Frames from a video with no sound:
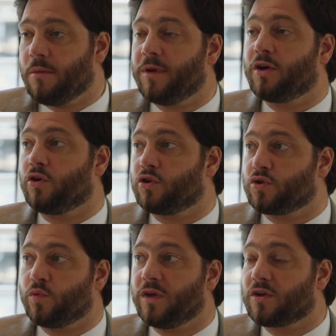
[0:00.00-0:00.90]

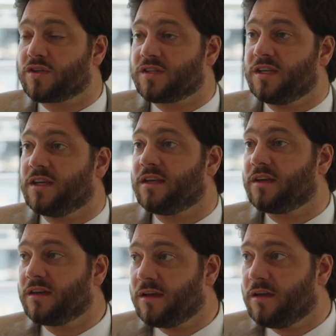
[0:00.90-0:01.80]
because we are
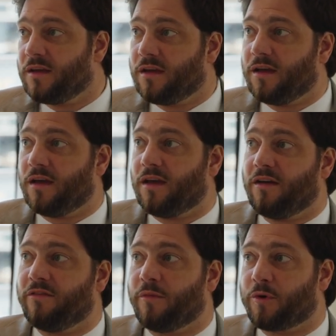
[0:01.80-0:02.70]
seeing
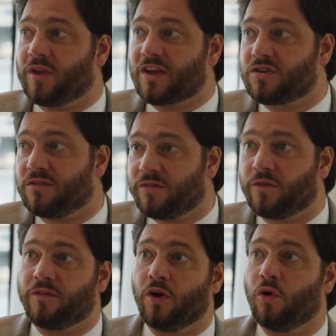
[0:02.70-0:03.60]
the production
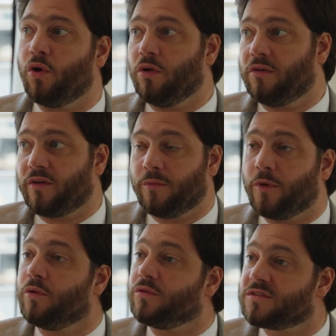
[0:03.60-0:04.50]
for the whole of our
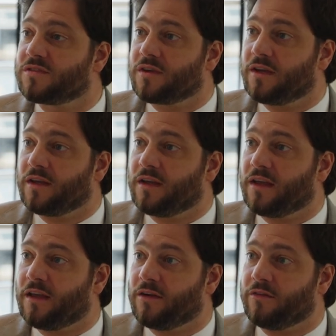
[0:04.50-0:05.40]
boats
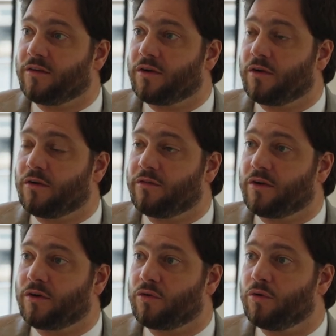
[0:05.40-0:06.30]
and of
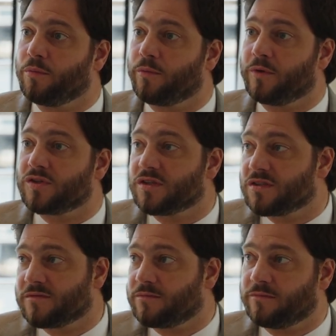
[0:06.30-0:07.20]
our group, which is